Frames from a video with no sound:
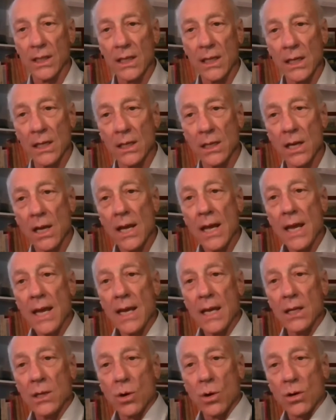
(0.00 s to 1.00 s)

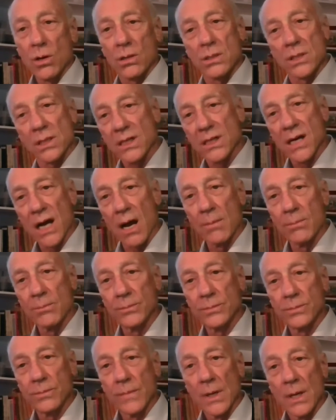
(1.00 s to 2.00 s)
in order to
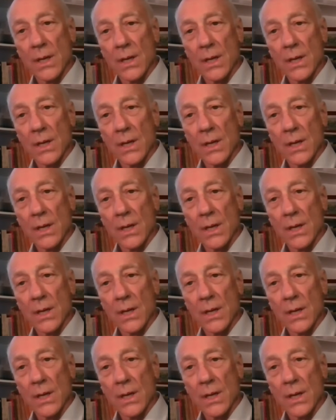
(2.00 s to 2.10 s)
come